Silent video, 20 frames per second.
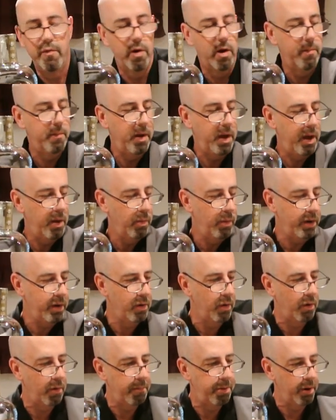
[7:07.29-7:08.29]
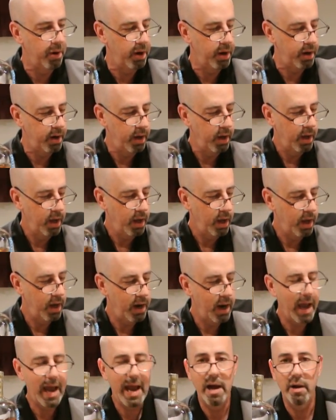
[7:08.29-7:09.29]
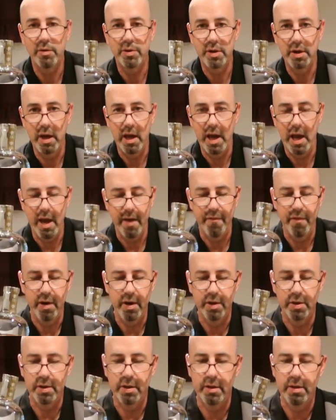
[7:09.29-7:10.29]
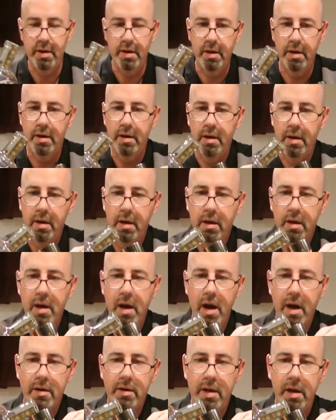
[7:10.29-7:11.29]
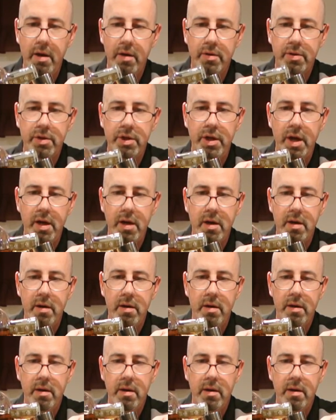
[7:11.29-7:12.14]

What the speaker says: rum, and we're going to put 1.5 ounces of this into the cocktail shaker.